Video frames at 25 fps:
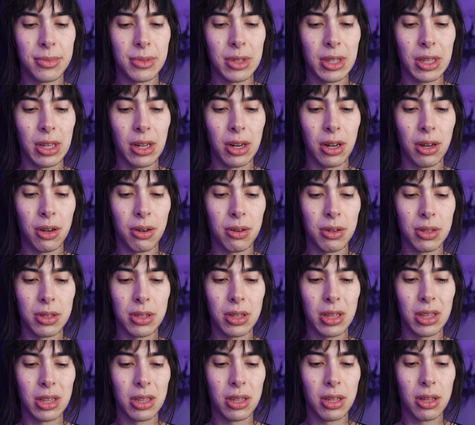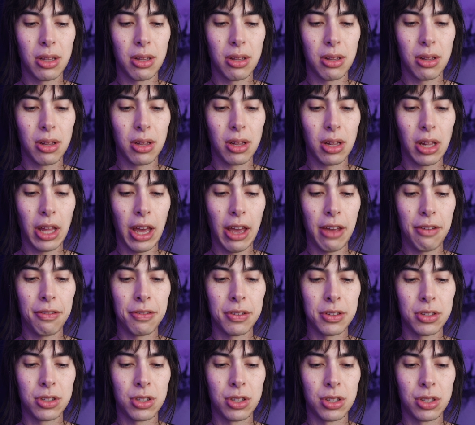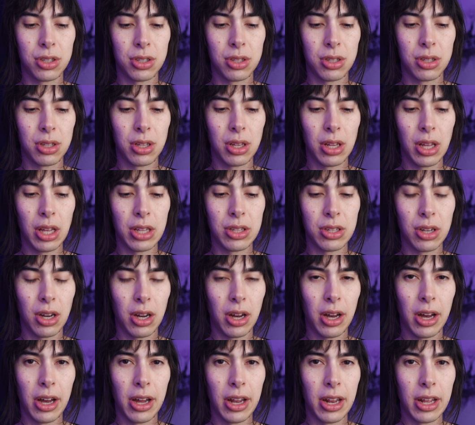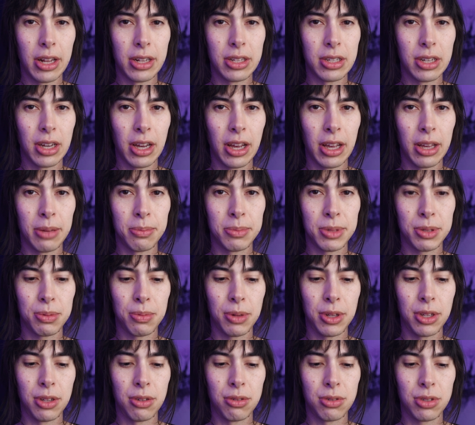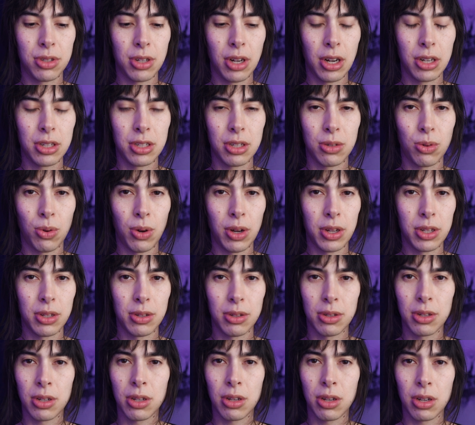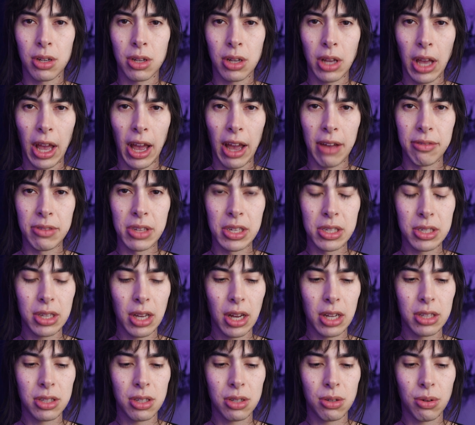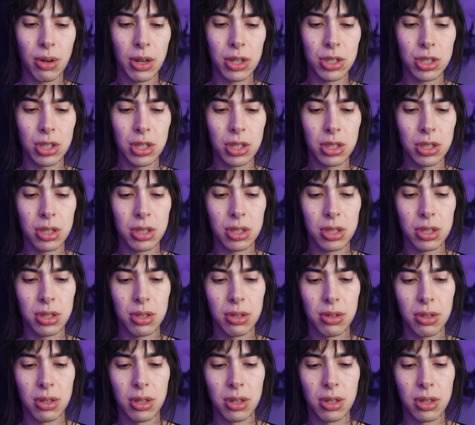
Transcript: You know, life is just, it's odd at times when you start to have these kinds of questions.